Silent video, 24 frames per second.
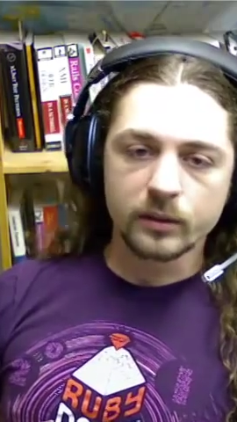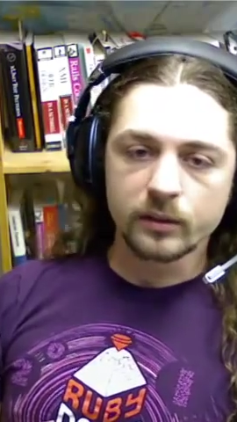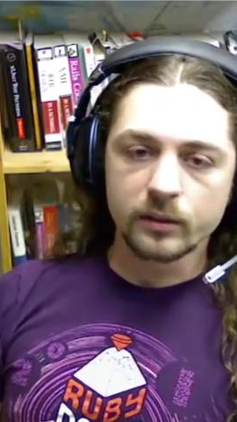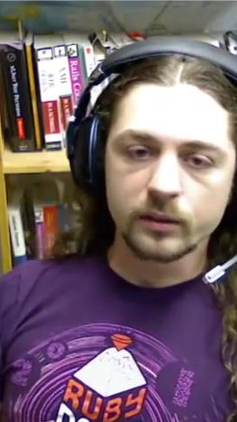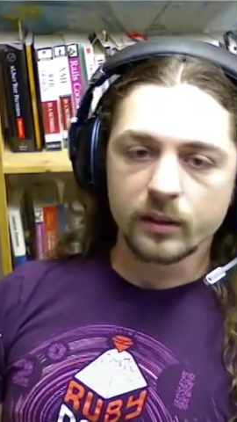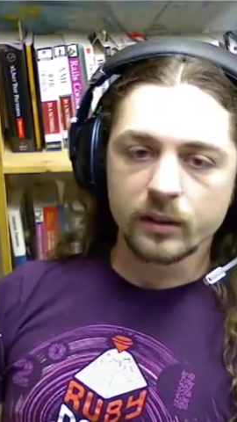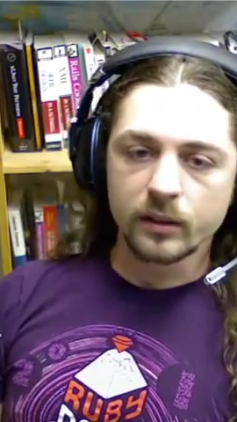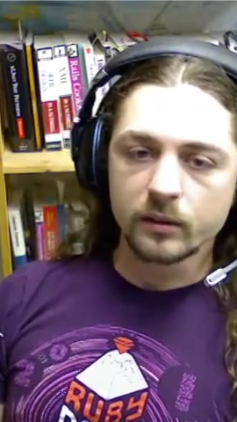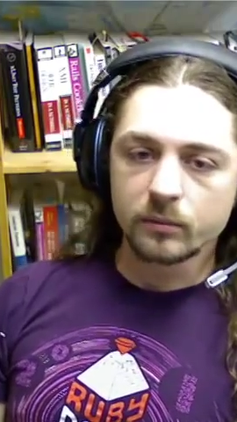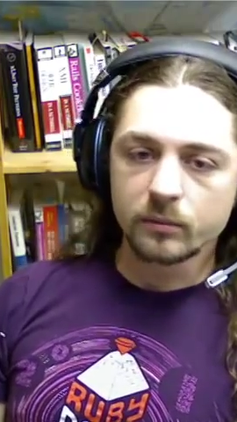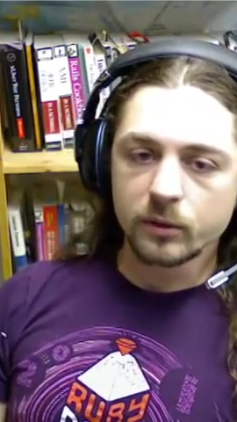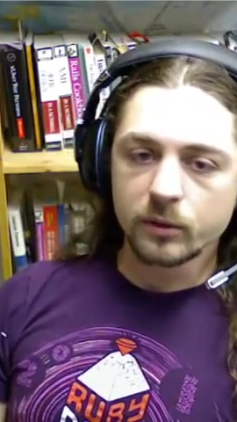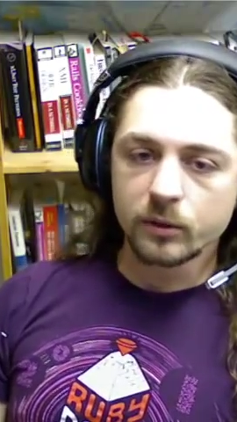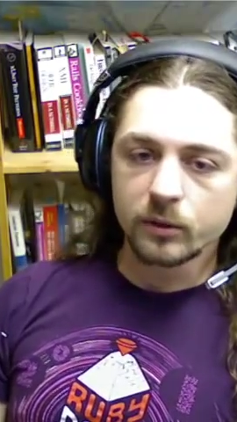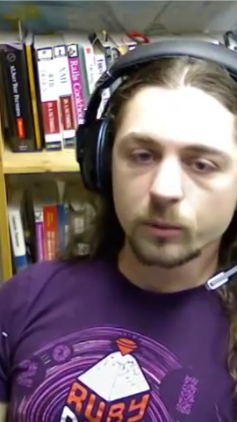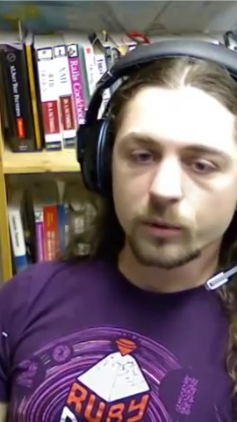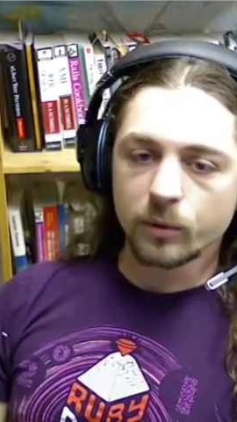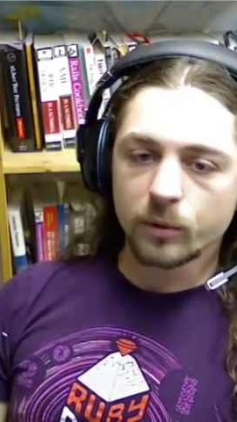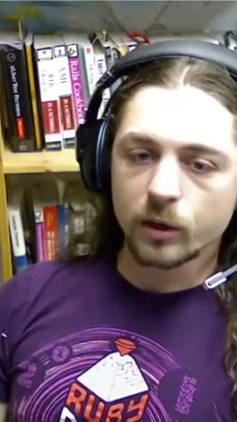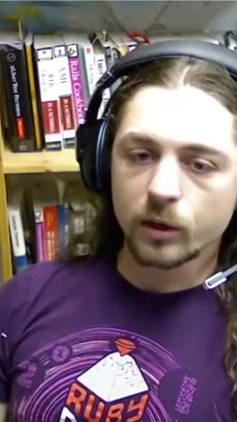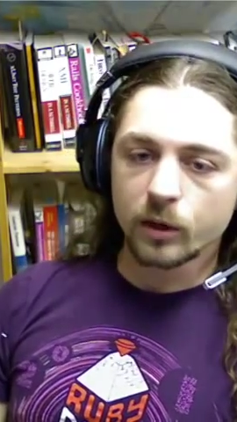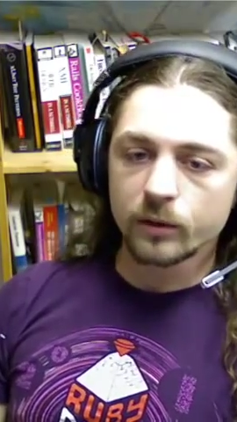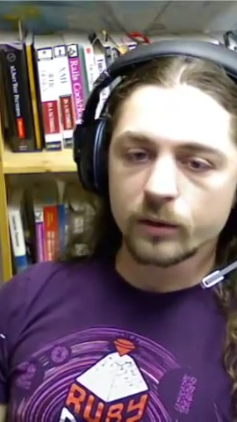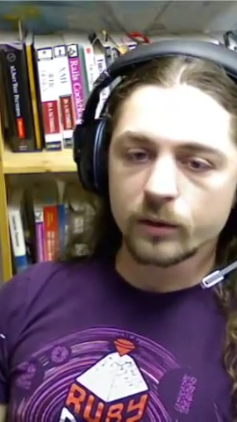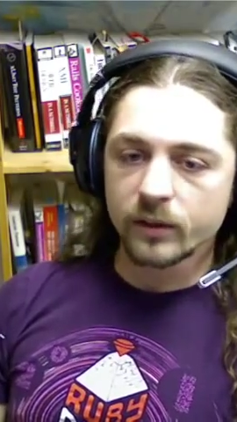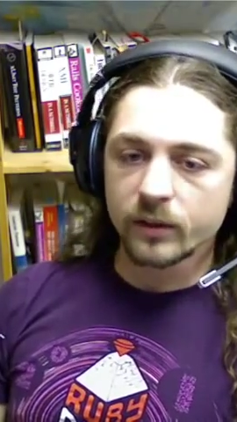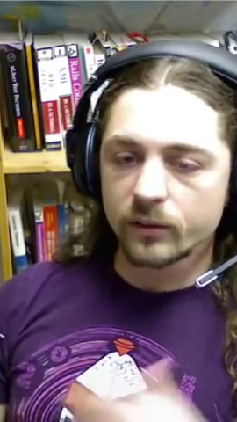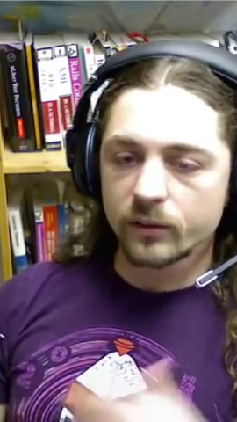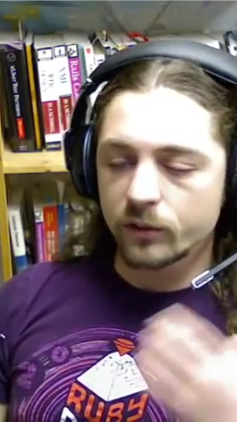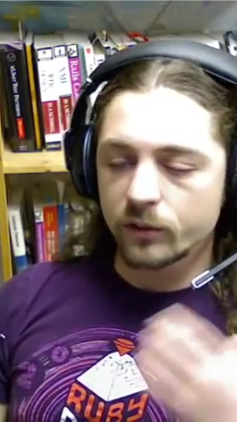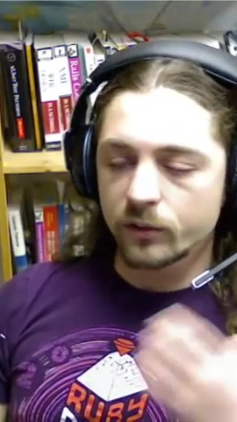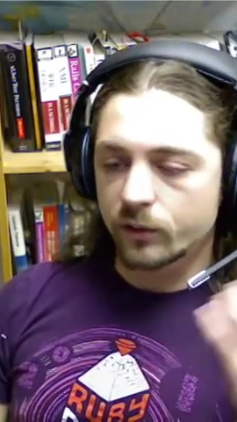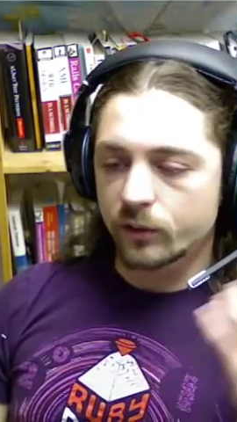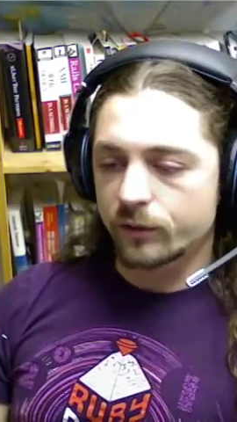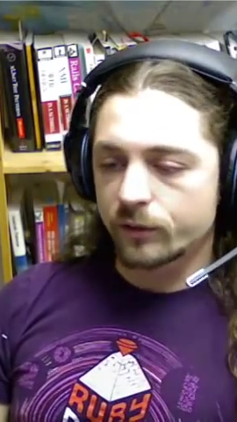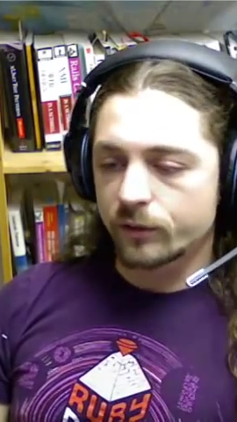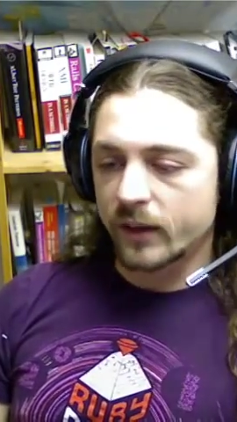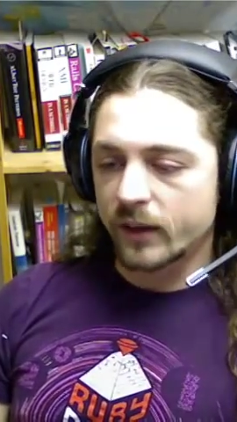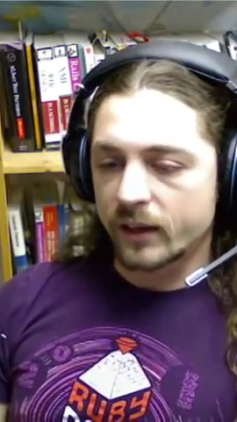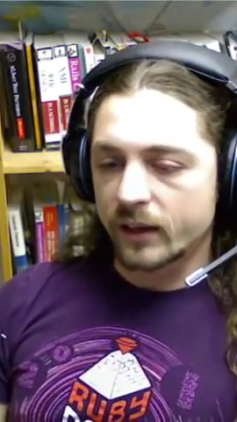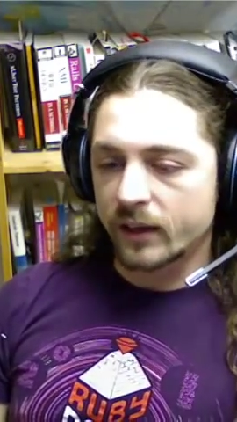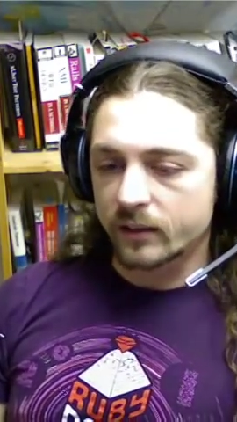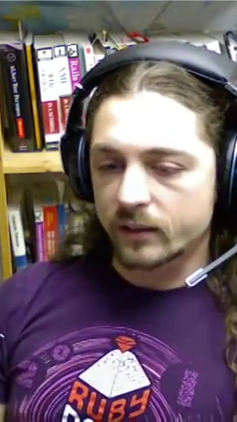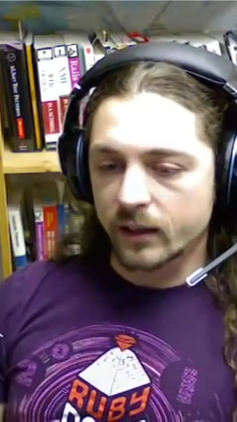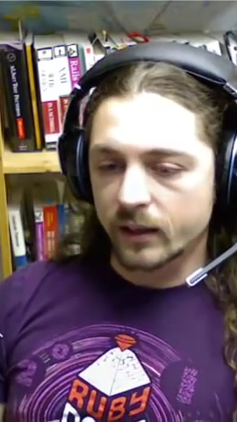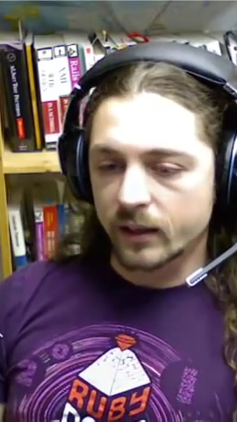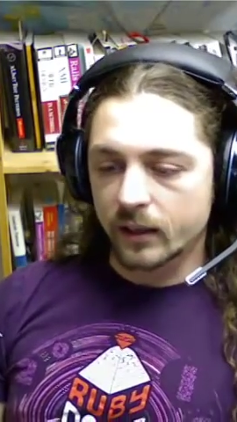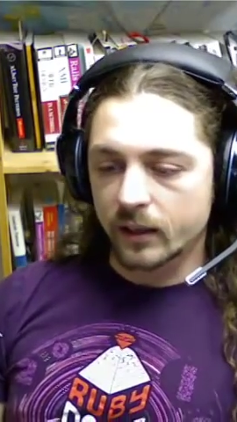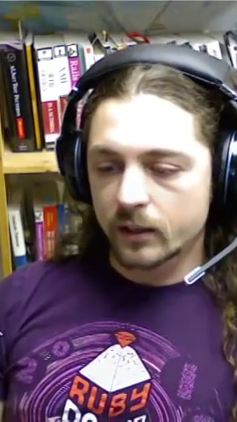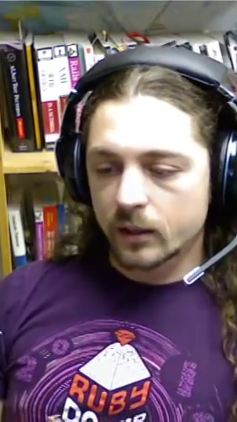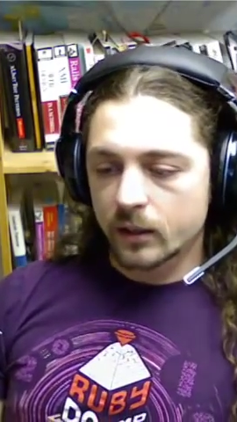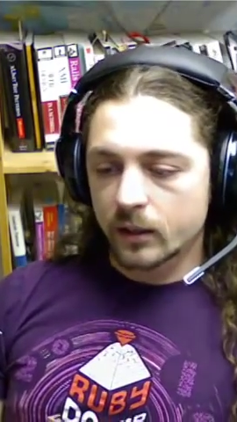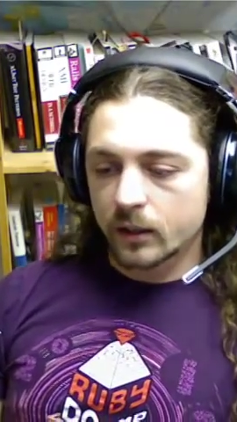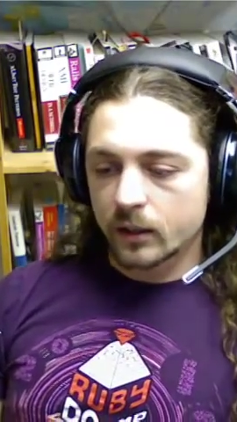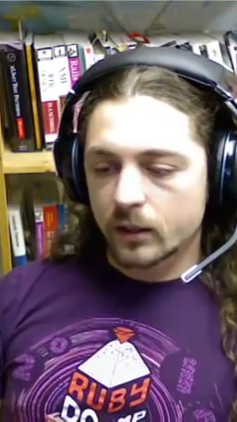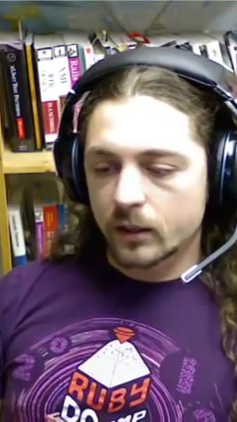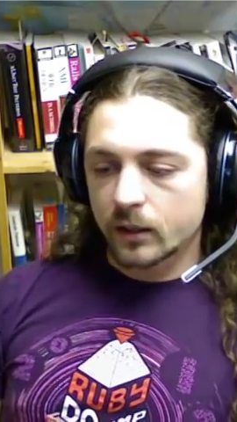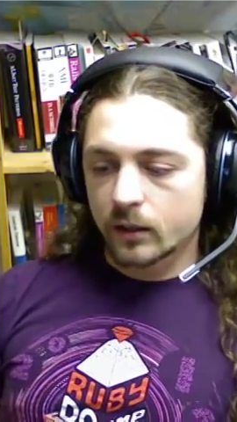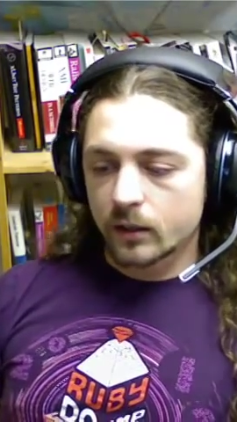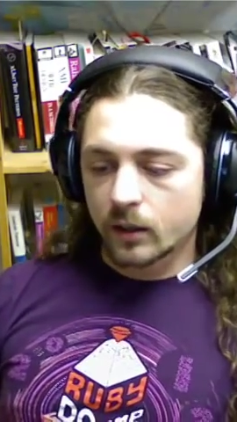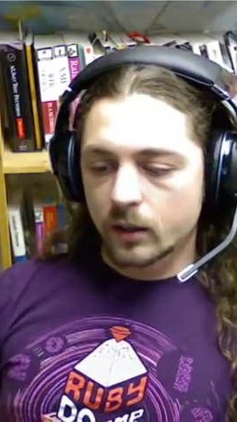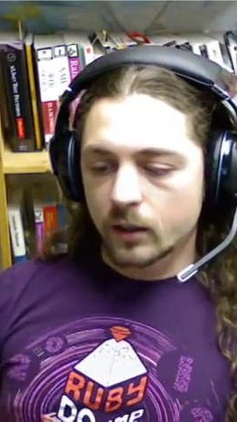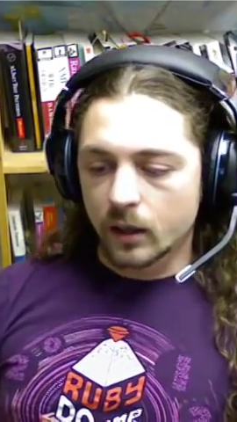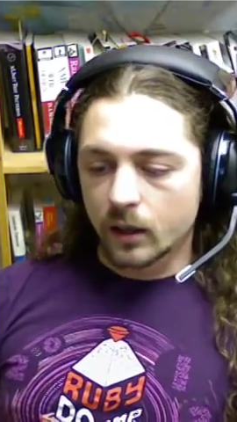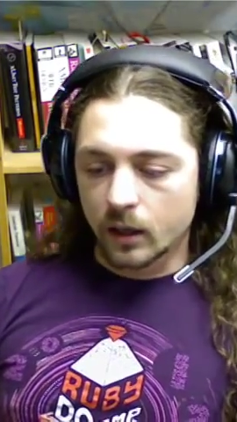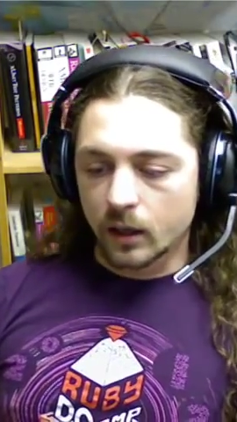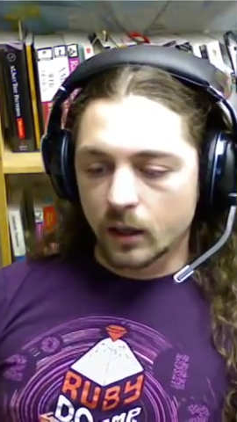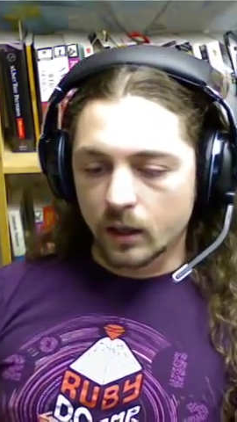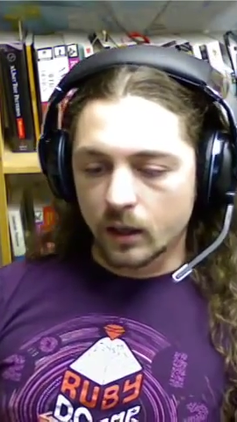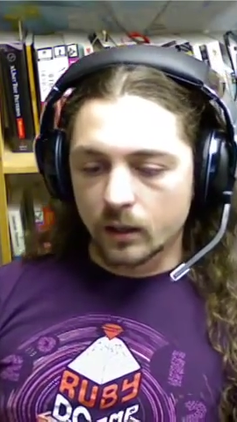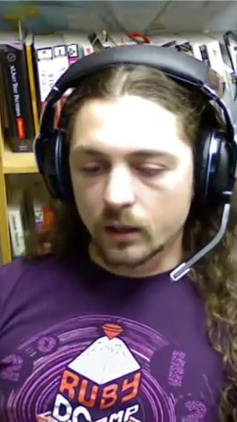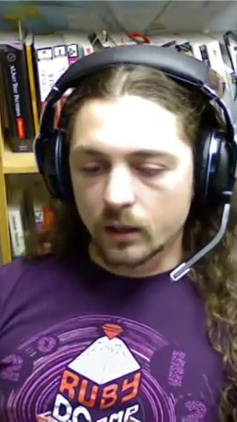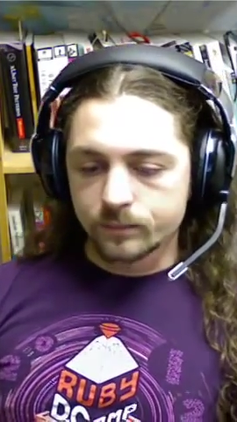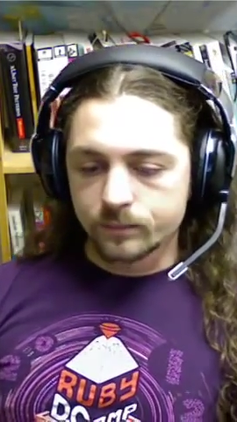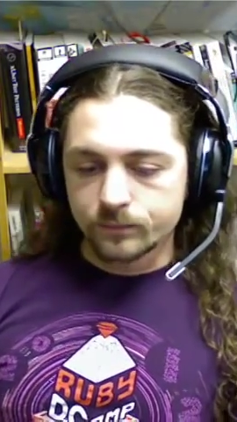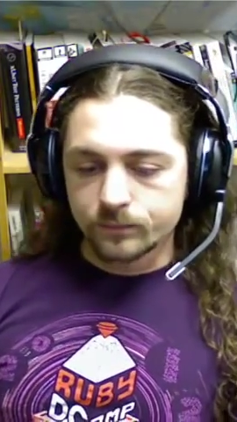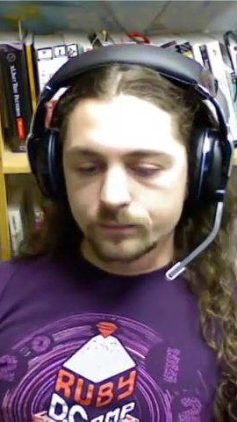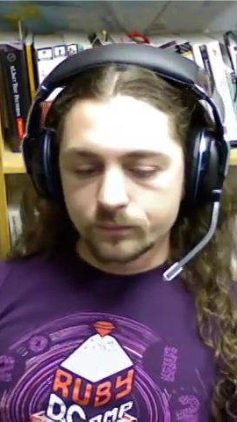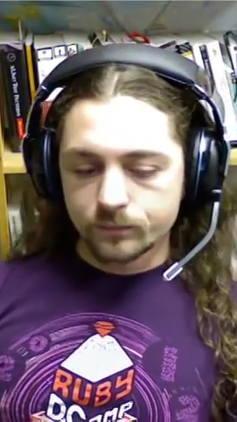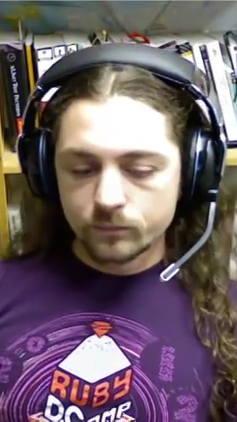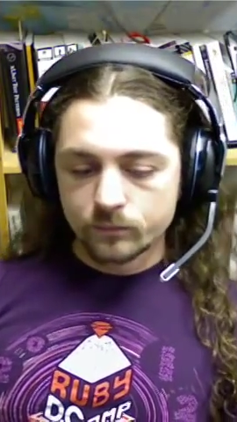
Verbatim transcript: And and you know, part of it is ah. just the fact that um,